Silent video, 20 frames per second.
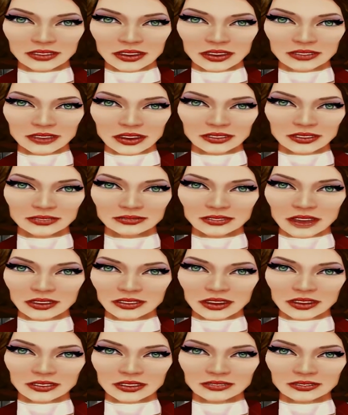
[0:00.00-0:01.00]
interrogating
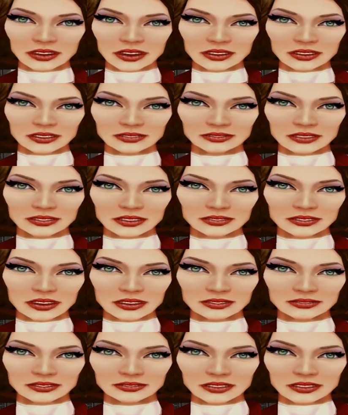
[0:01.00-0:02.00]
prisoners of war who would
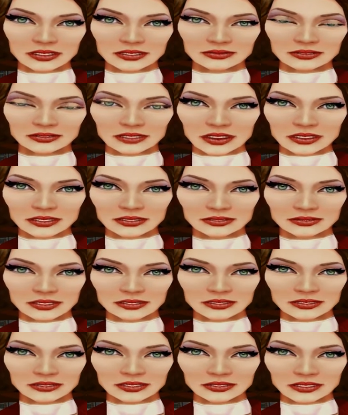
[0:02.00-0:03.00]
later disappear
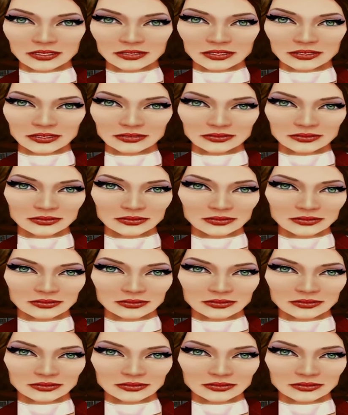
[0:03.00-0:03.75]
without a trace.